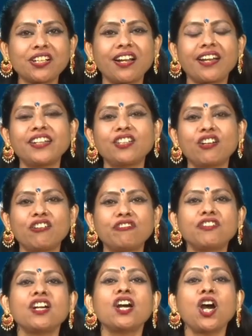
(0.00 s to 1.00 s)
kind of
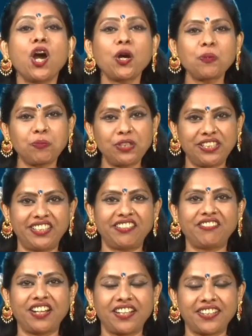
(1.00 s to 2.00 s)
output
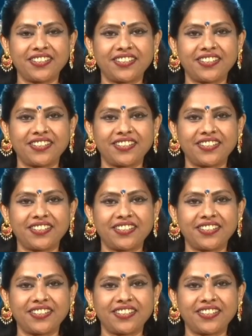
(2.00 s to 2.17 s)
device.